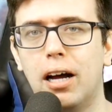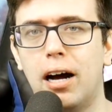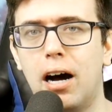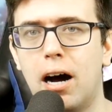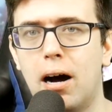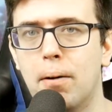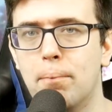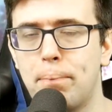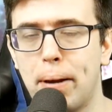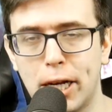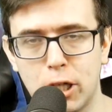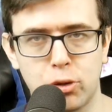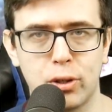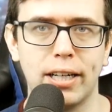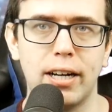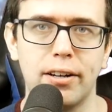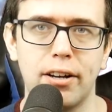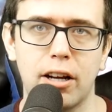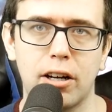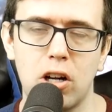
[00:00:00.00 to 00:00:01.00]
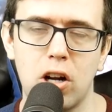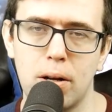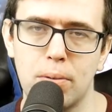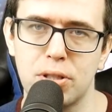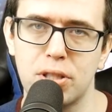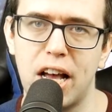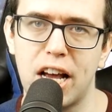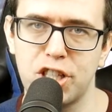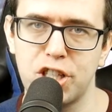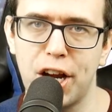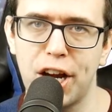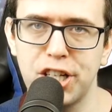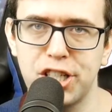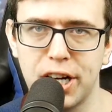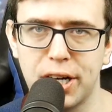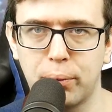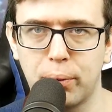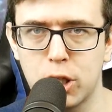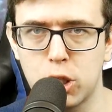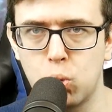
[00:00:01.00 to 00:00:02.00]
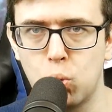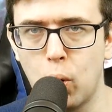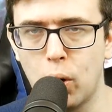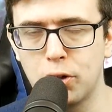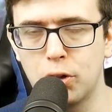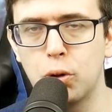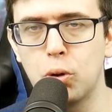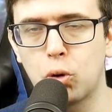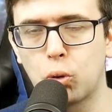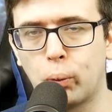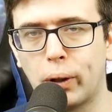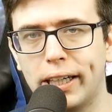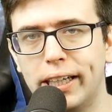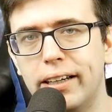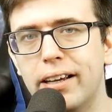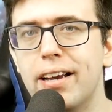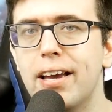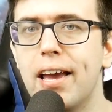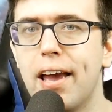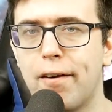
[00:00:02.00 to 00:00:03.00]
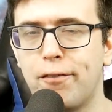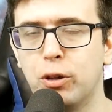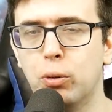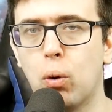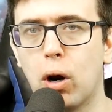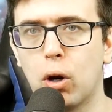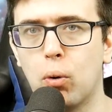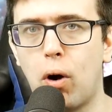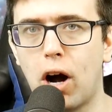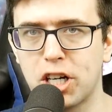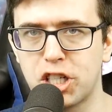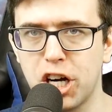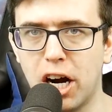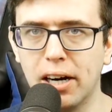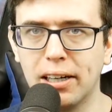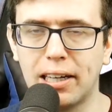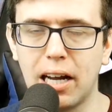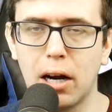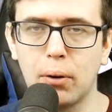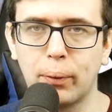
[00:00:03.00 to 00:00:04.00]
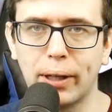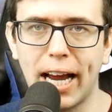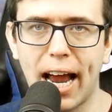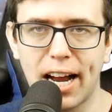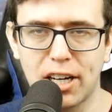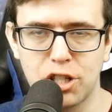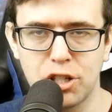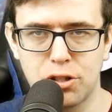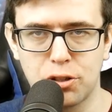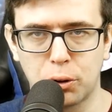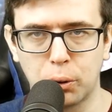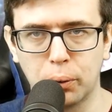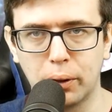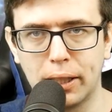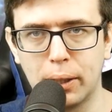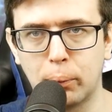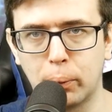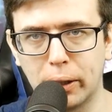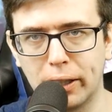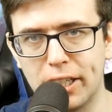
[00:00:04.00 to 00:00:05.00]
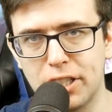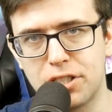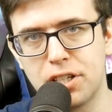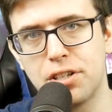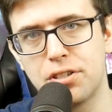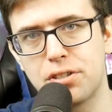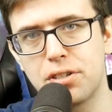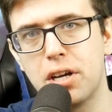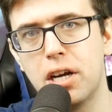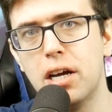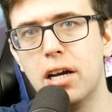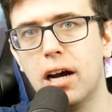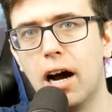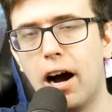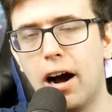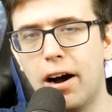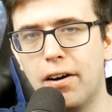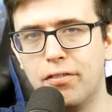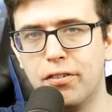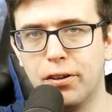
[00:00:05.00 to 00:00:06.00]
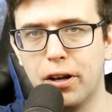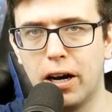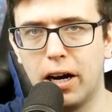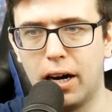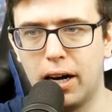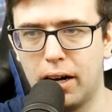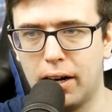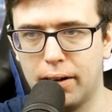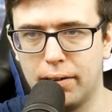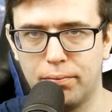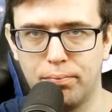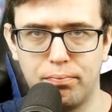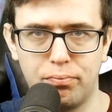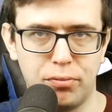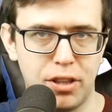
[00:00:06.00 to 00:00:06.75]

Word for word: Um, Patreon.com slash AJRich123 if you want to watch uncut reactions, early releases of uh,